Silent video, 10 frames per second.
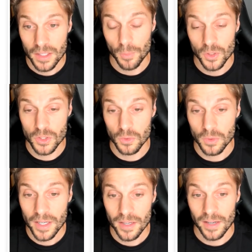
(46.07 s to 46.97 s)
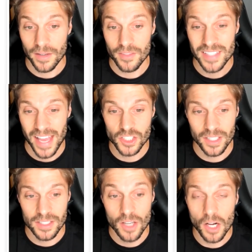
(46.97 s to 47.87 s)
Number two, this
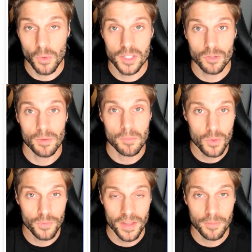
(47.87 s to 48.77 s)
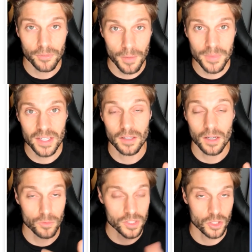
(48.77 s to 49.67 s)
action is not going to remove them from the
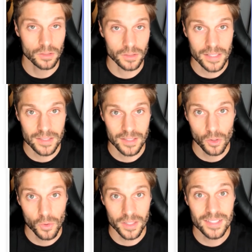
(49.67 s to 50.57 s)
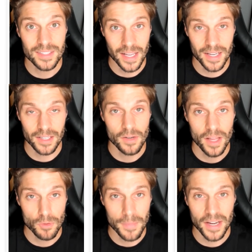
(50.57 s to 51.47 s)
original list. They're going to stay
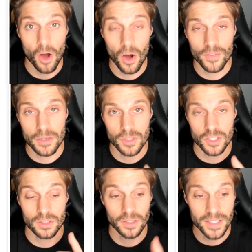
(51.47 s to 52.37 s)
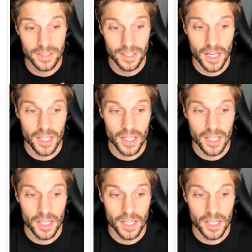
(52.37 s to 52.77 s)
and remain on the original list.